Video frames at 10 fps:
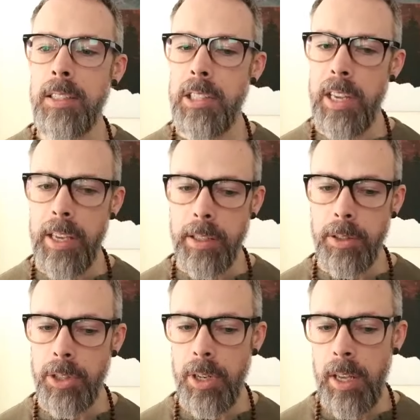to
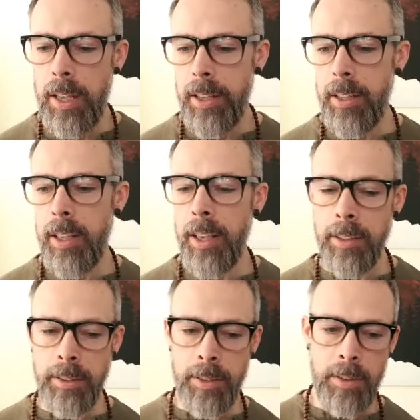Change.
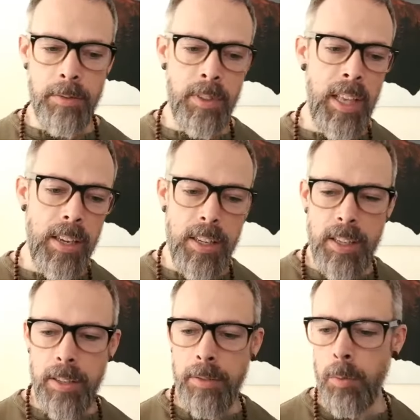And
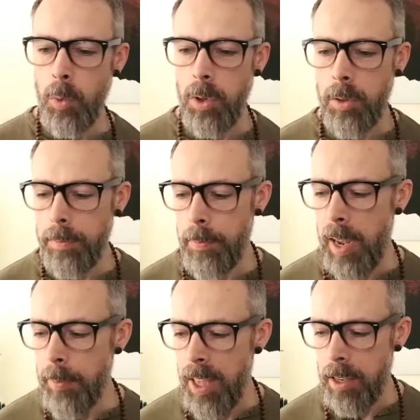Katie and we'll
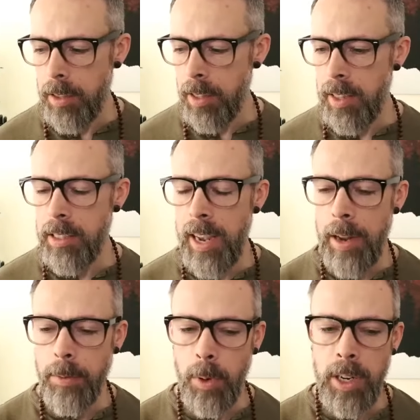pop that into the
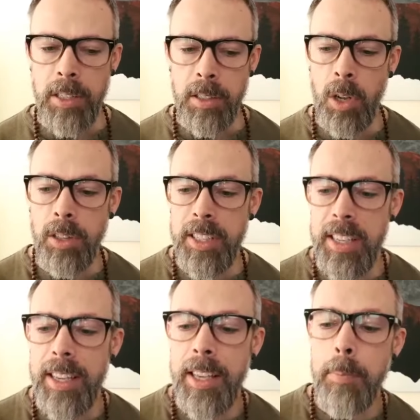chat for us. It's called
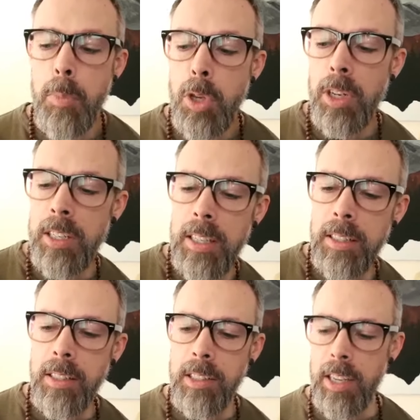The
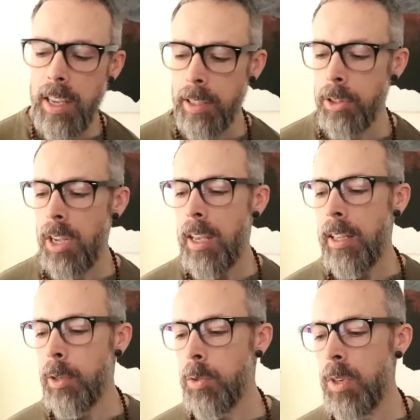Immunity to Change.
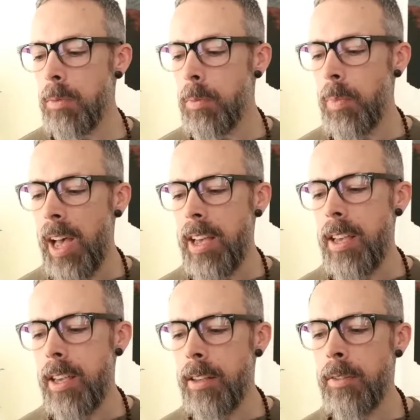It was written
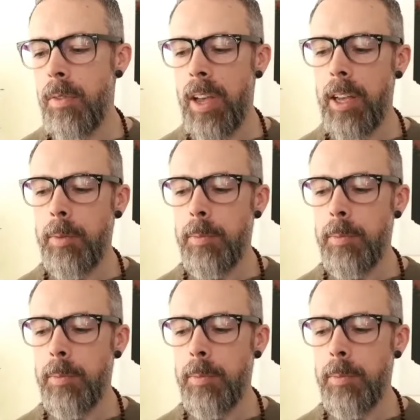by uh,